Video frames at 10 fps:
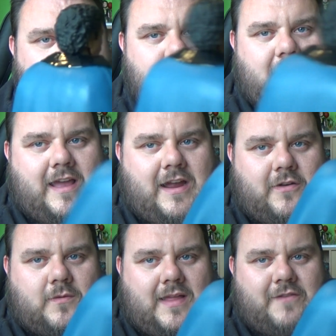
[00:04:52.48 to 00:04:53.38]
And the hair
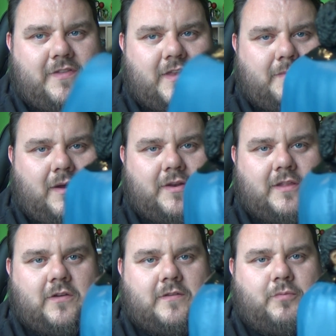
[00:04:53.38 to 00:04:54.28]
as well, everything about
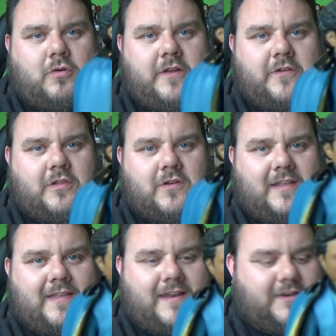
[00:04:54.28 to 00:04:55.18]
it looks pretty, it just looks
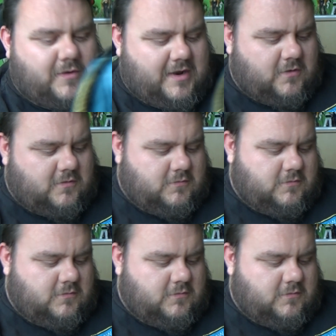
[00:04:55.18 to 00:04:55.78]
like Lando now.